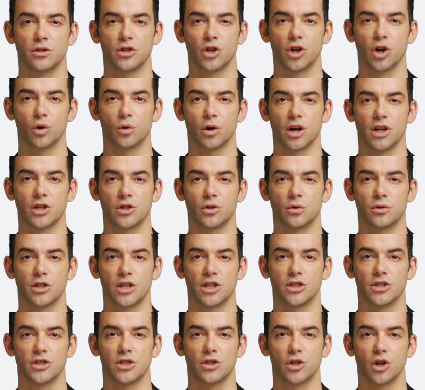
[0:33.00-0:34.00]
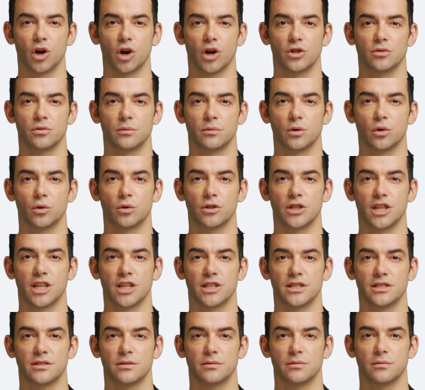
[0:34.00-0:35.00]
Coagulation of
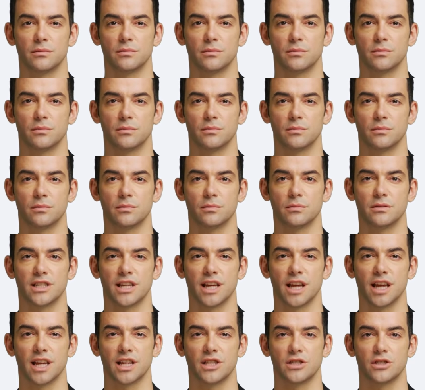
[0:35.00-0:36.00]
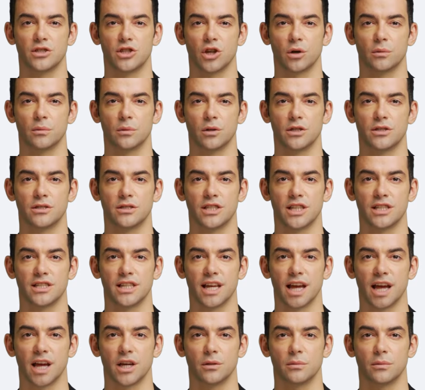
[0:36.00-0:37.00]
protein.
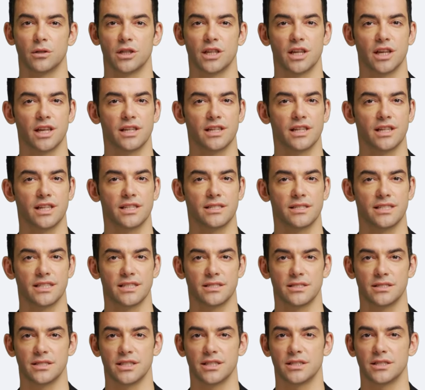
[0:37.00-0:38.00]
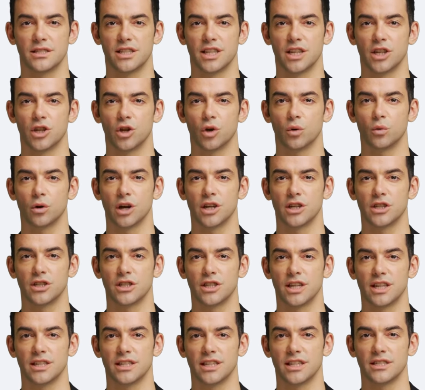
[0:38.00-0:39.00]
100% IPA is instantly
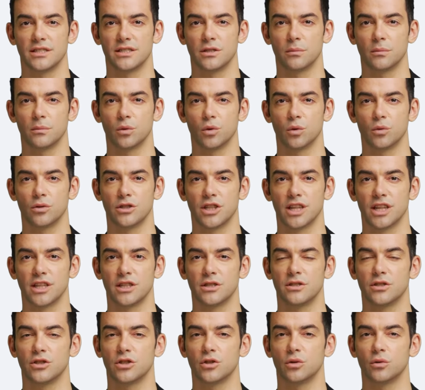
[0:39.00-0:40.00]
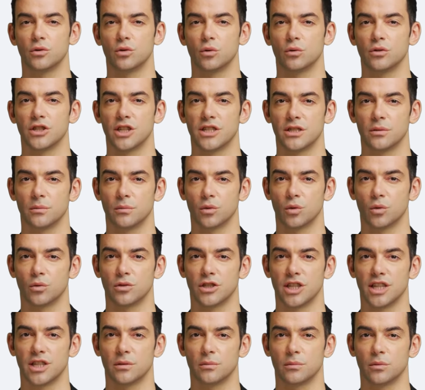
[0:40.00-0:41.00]
coagulating the protein. Due to this,
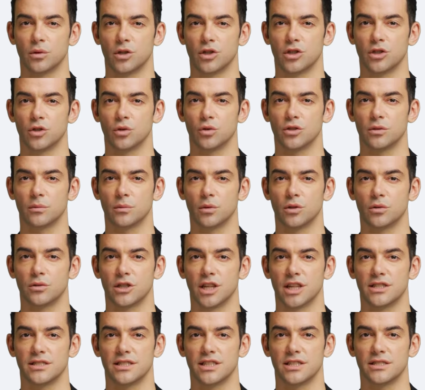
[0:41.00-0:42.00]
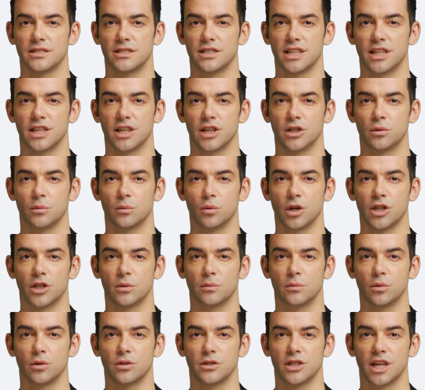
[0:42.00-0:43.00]
protein produce protecting layer
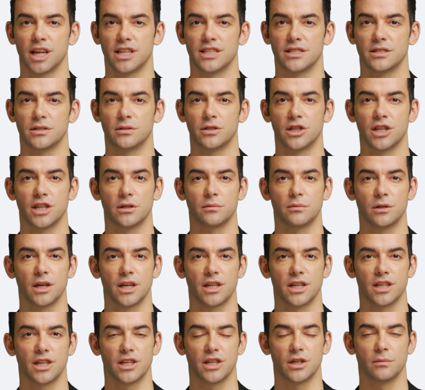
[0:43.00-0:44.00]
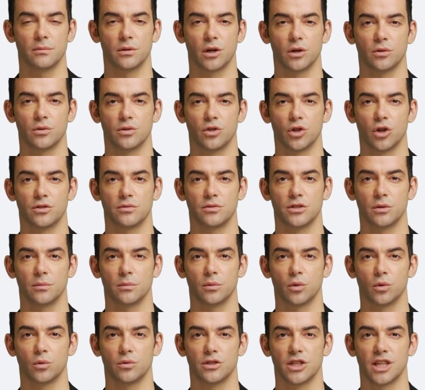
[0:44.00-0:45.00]
which protects the remaining amount of the
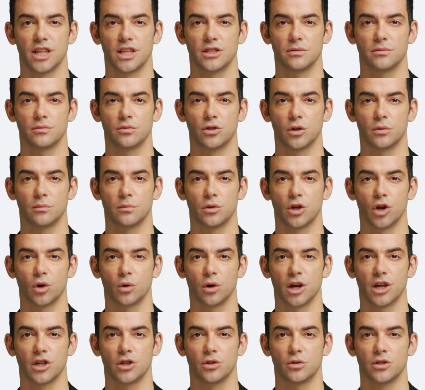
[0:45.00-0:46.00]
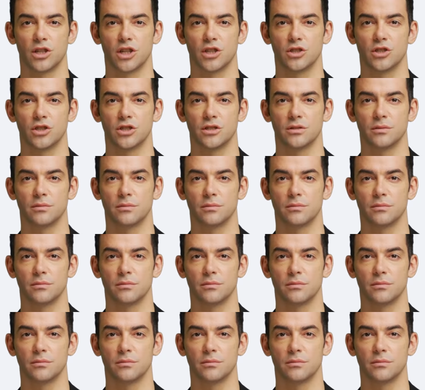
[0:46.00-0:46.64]
protein from coagulation.